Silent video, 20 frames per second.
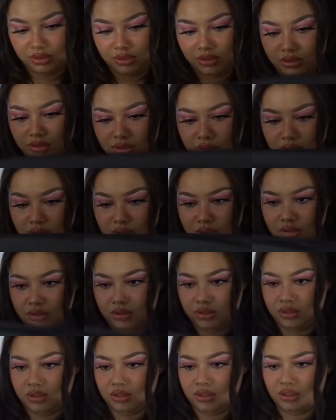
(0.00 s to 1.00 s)

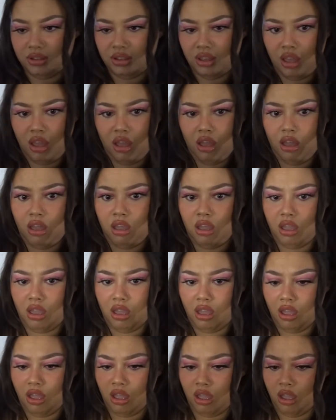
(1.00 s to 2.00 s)

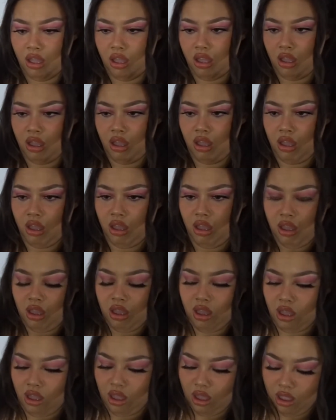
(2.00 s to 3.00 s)

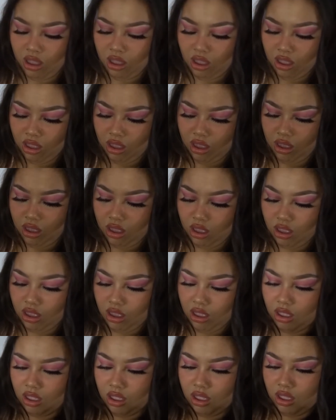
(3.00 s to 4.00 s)

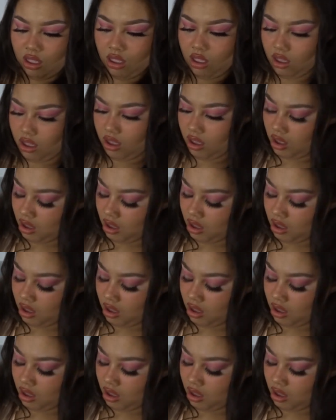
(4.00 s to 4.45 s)
(no one is talking)